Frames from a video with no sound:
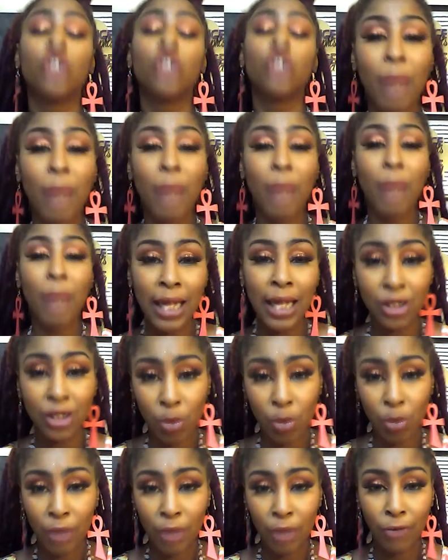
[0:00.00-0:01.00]
soulmate,
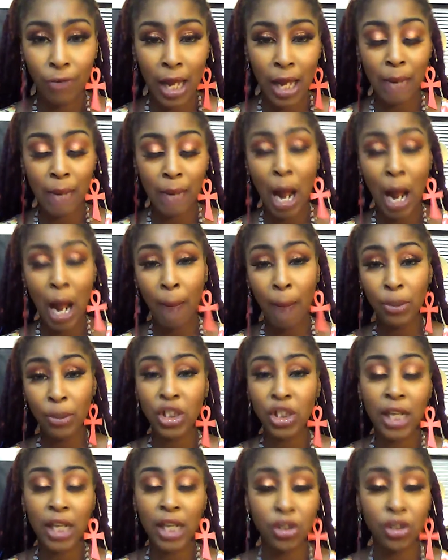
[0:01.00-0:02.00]
and twin flame. I
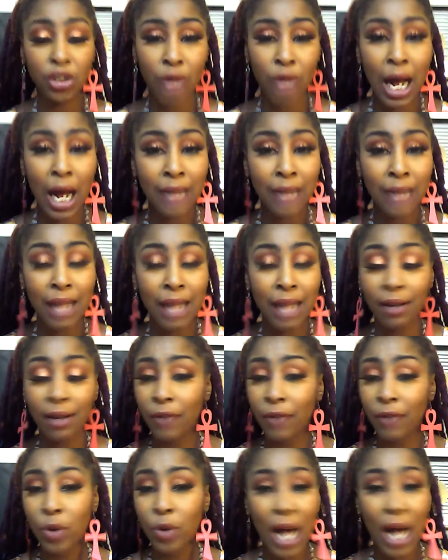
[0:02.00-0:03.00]
appreciate you guys. I
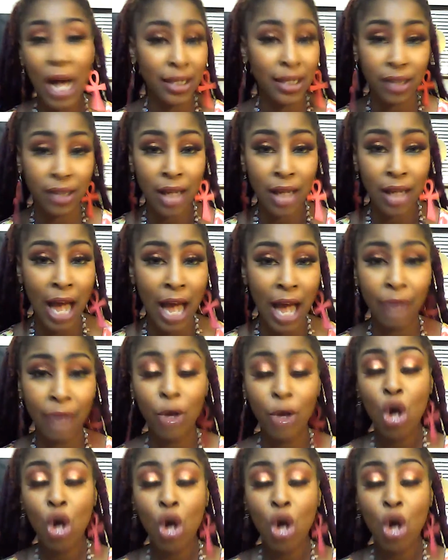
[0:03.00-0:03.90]
love you guys to life.